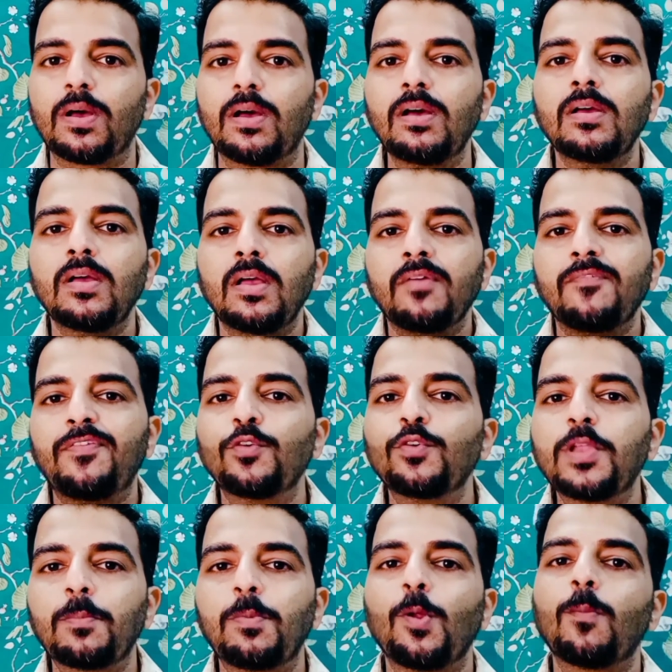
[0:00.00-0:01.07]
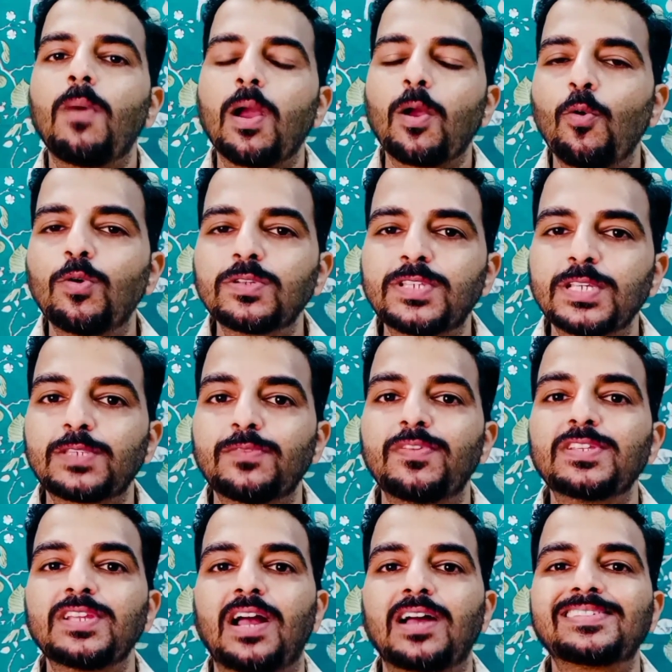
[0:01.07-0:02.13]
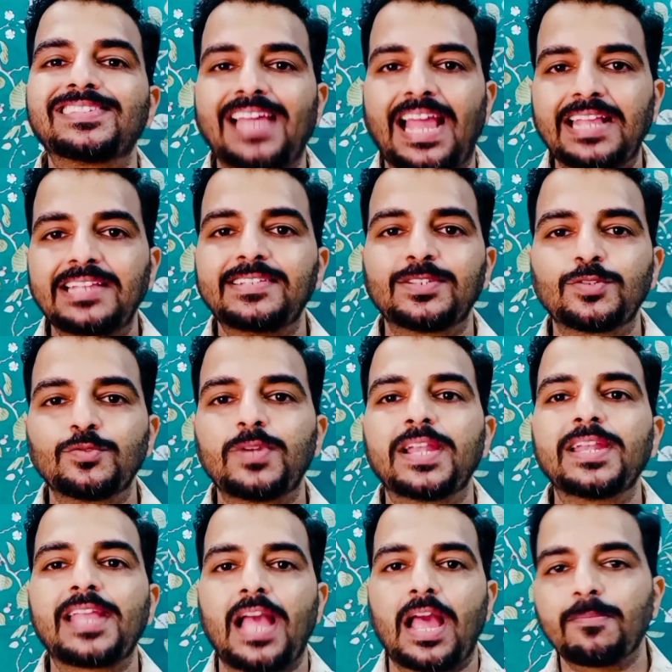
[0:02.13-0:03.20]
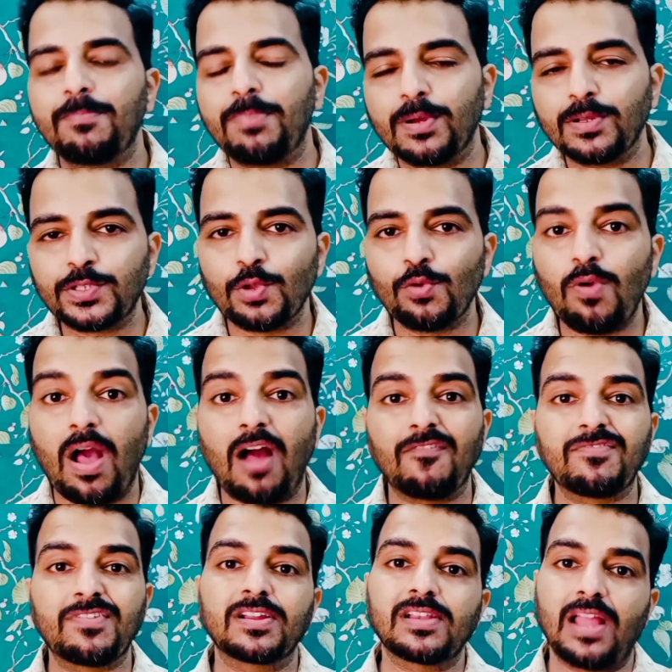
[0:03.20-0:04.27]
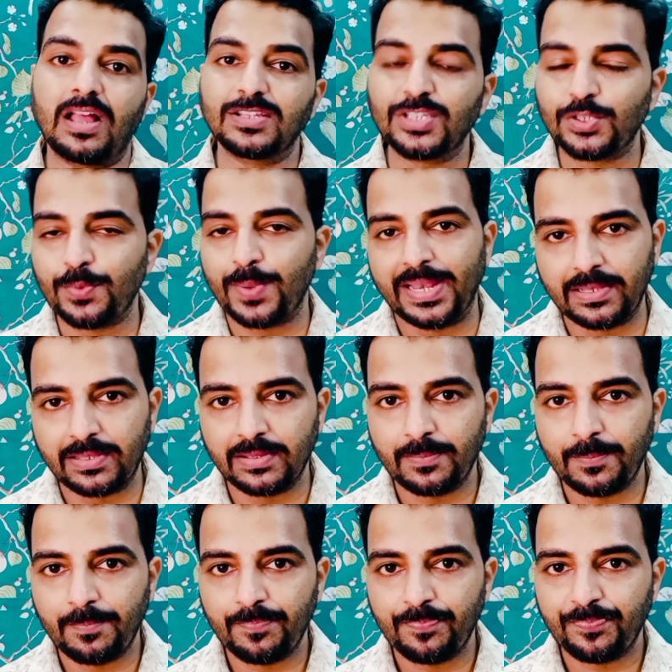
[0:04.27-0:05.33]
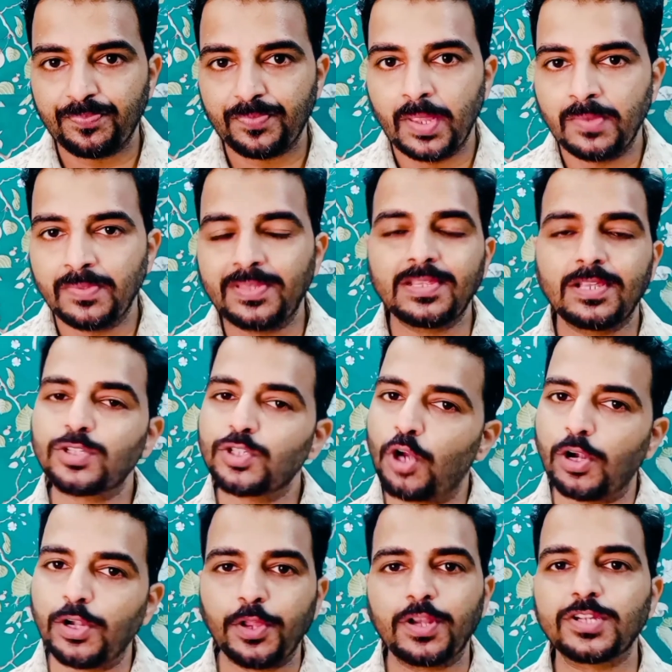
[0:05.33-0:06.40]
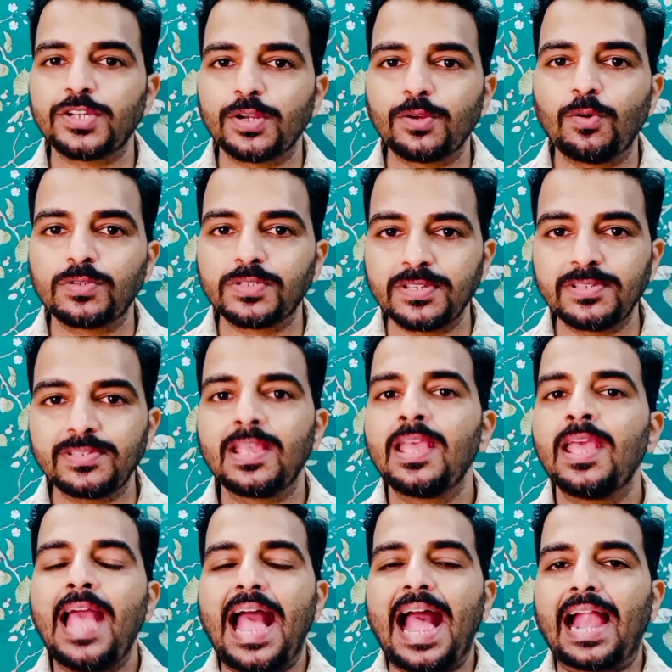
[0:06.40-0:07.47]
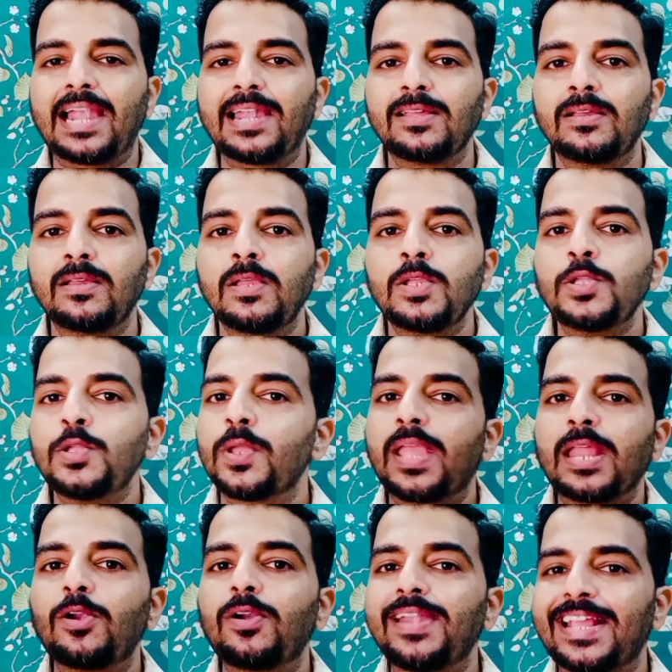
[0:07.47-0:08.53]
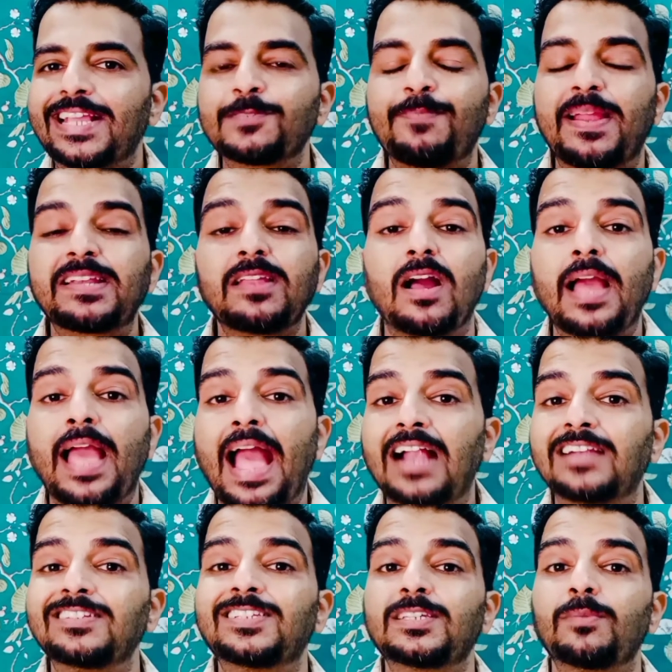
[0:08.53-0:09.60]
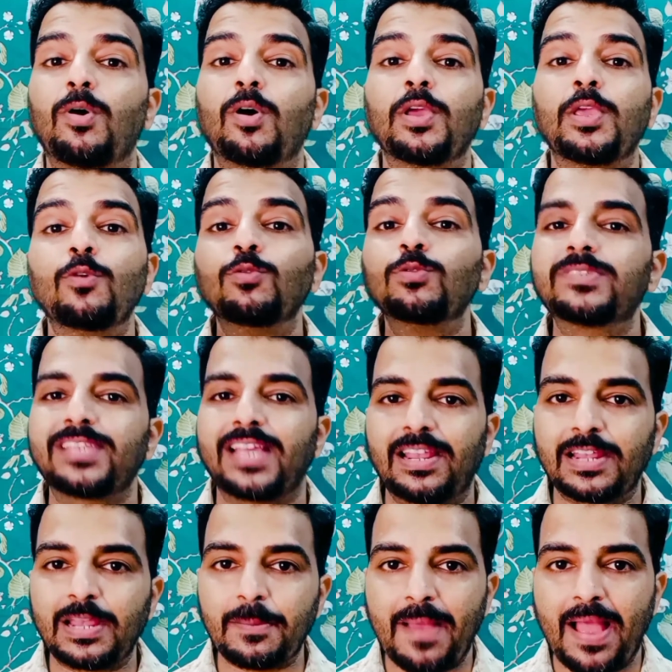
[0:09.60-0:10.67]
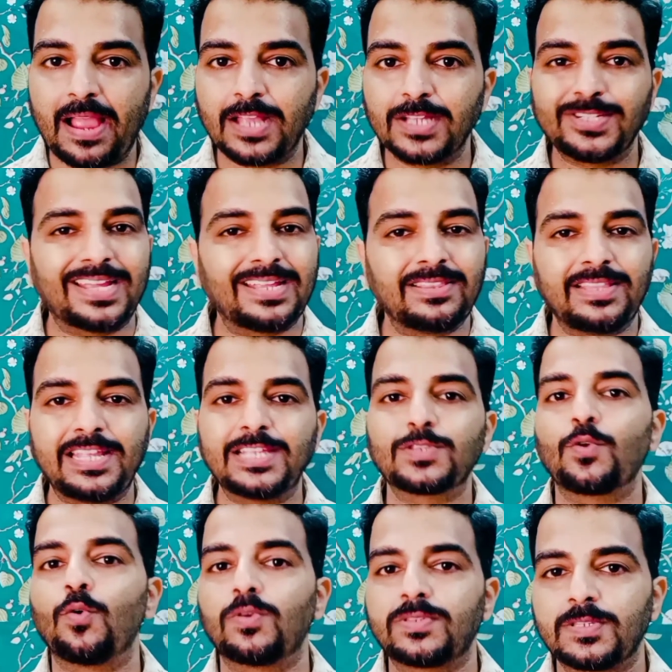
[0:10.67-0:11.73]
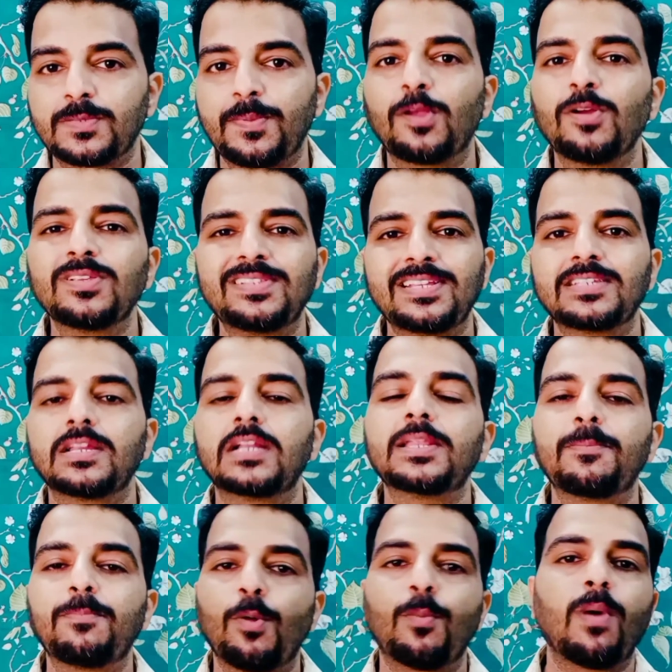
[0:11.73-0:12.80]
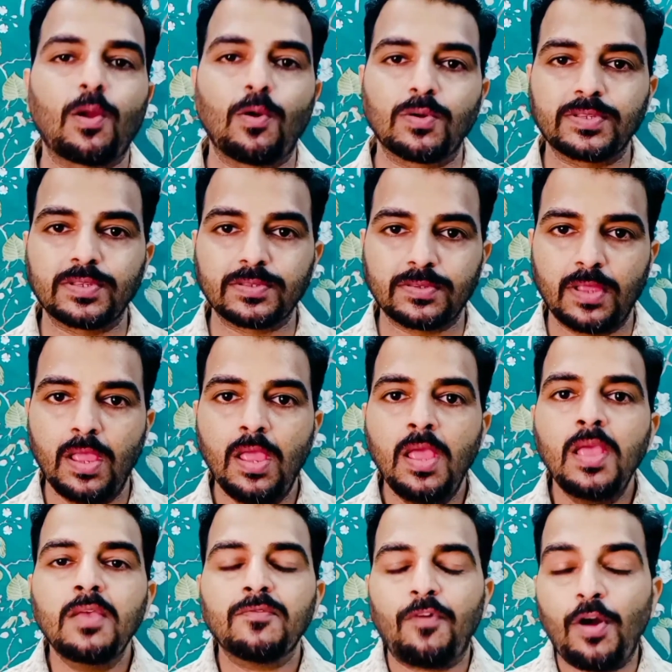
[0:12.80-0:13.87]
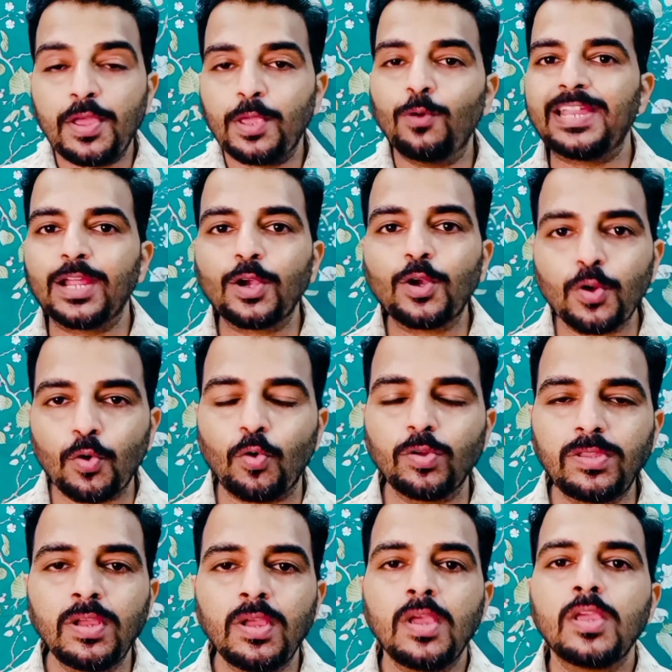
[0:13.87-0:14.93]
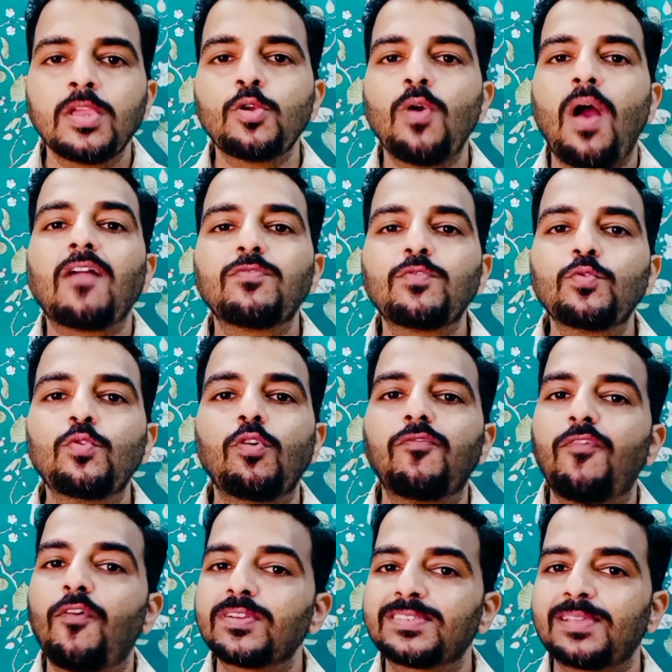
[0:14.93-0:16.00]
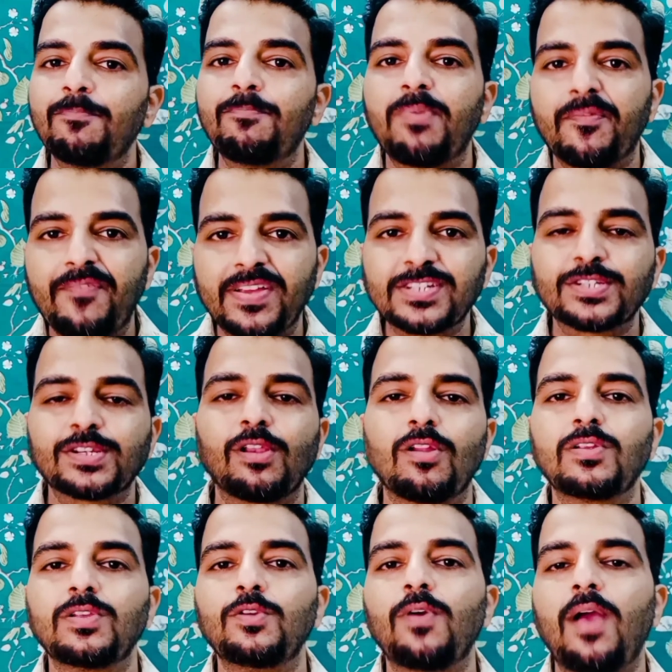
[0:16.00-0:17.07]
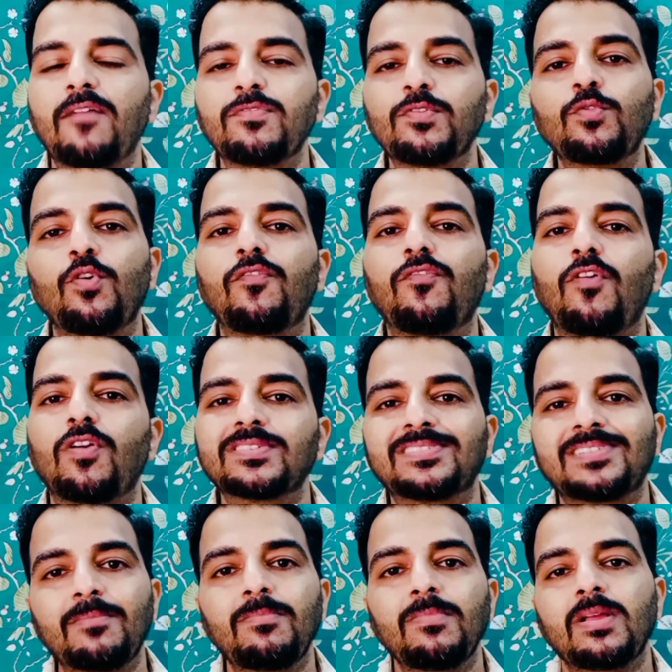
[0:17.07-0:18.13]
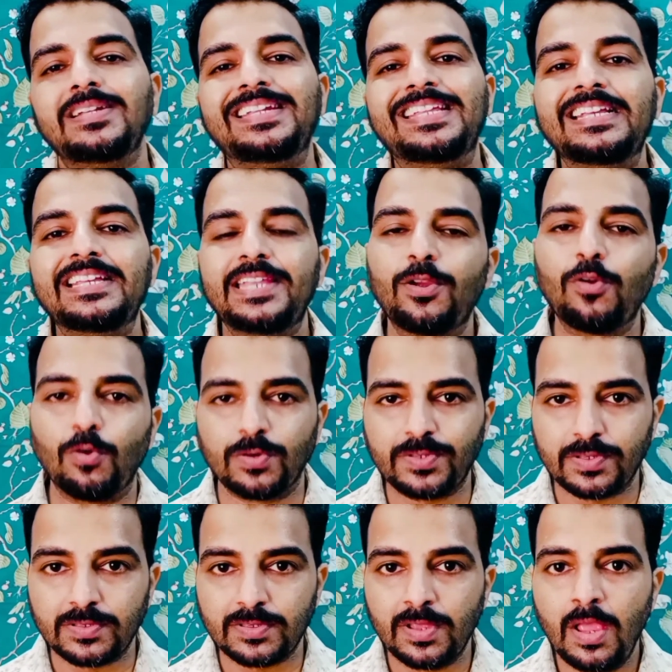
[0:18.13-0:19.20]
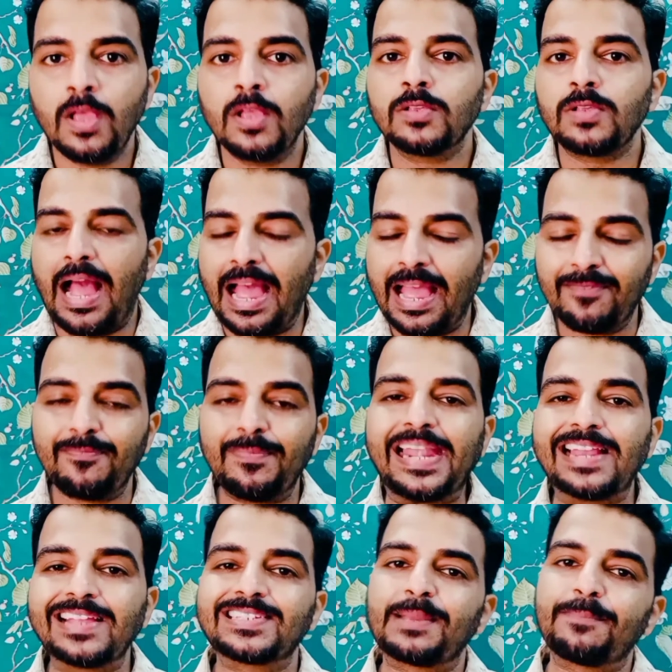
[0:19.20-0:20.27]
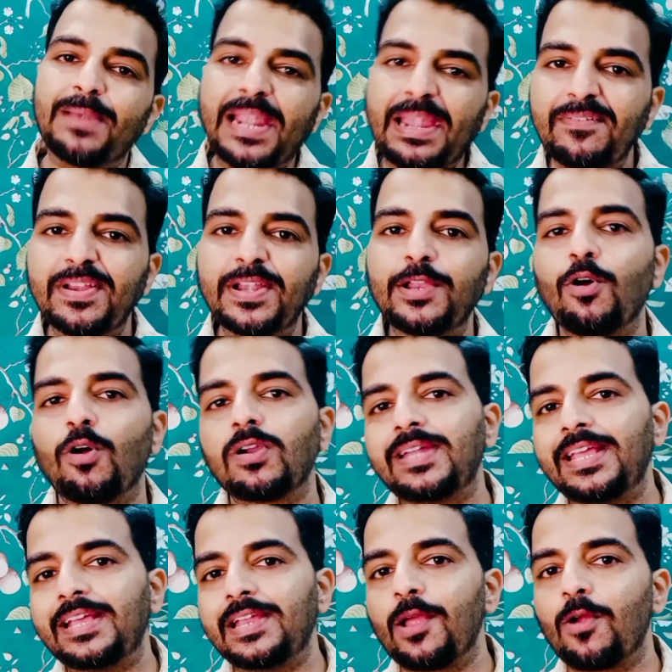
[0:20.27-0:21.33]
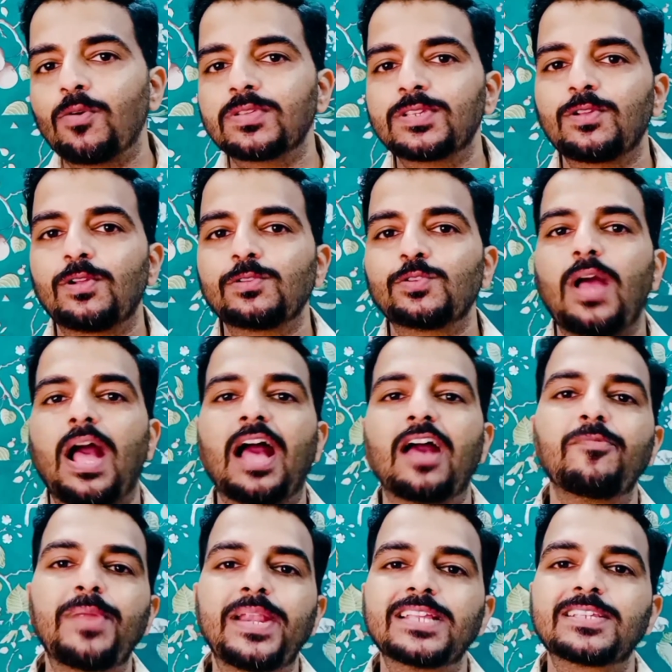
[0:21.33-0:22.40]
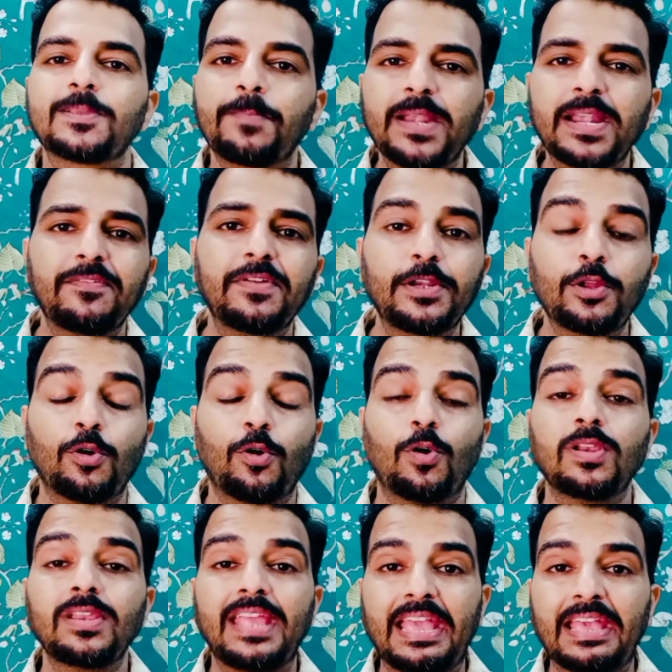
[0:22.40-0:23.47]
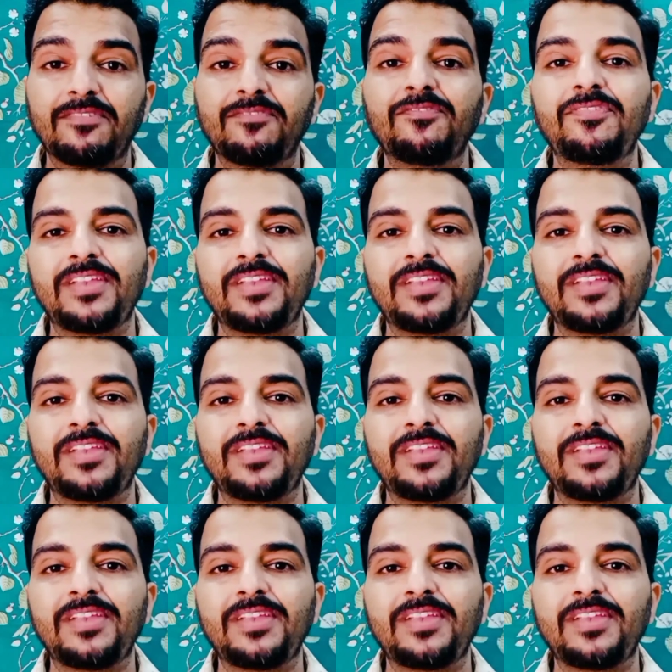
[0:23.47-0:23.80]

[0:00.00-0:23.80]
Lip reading: few diploma courses which a science student can pursue after class 12th. These are short duration courses and you cannot expect a handsome or huge salary package in these courses because these are diploma courses. For huge salary, you have to go for some professional or you have to go for some degree courses. So I have made a separate video on degree courses also. I have made a separate video on every